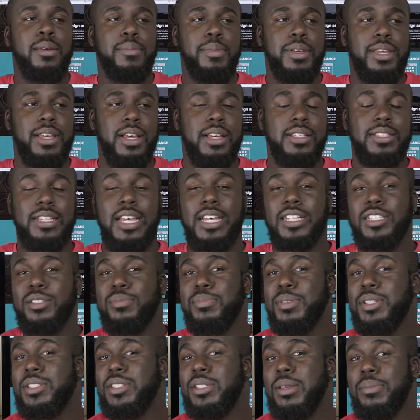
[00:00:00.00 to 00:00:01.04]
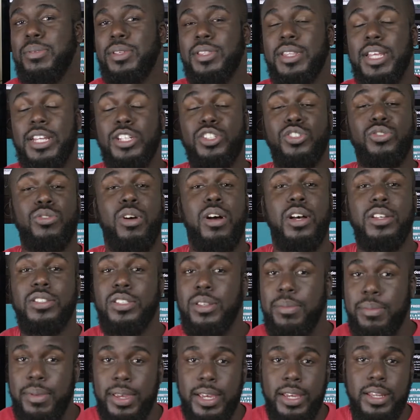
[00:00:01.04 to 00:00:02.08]
because it has to be something that
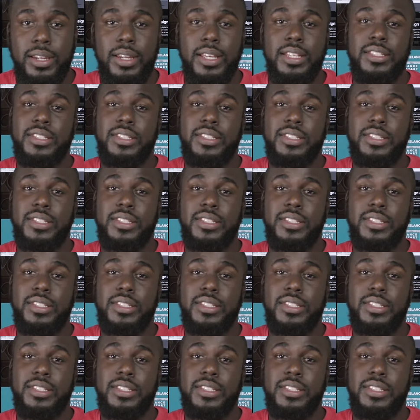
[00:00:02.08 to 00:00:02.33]
draws them in,